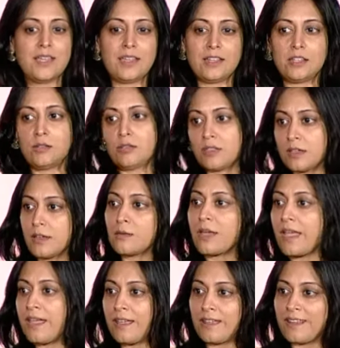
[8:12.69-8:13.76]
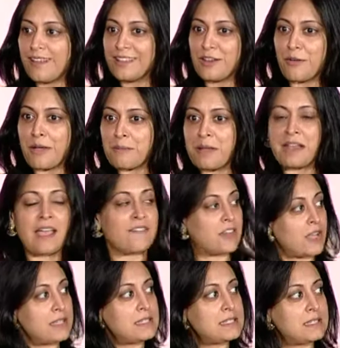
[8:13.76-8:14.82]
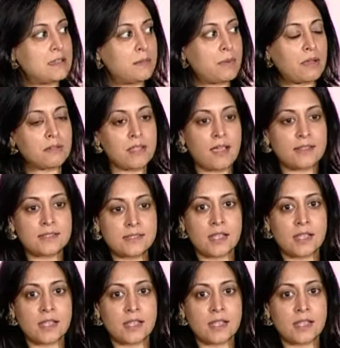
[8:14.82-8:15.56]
and you think, okay, you know, I might have an idea about that.